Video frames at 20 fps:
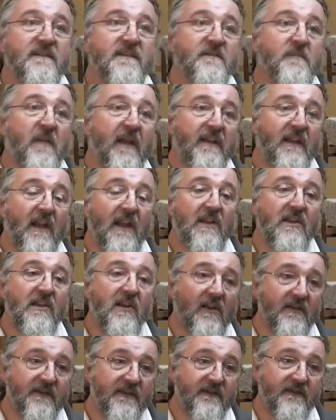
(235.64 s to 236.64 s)
spend a
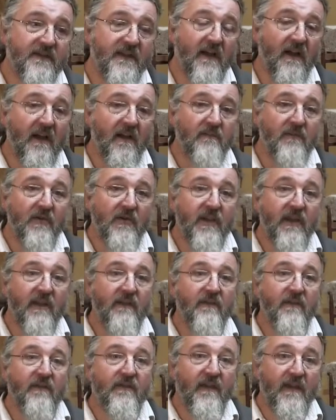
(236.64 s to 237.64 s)
lot of time looking
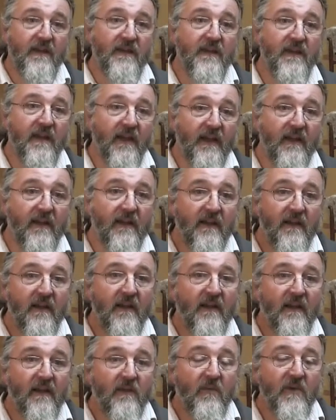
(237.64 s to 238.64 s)
for funding,
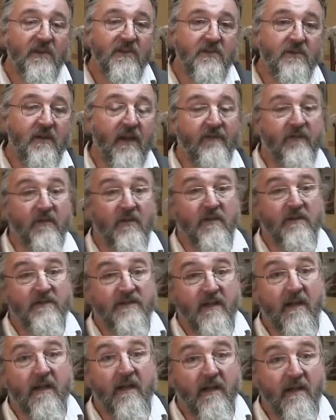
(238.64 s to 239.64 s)
which you haven't got
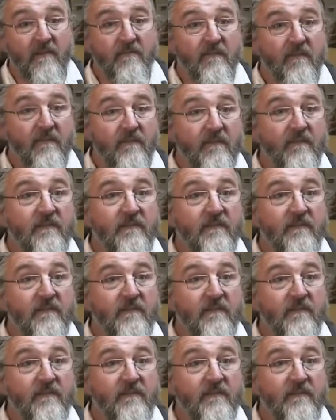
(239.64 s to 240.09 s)
time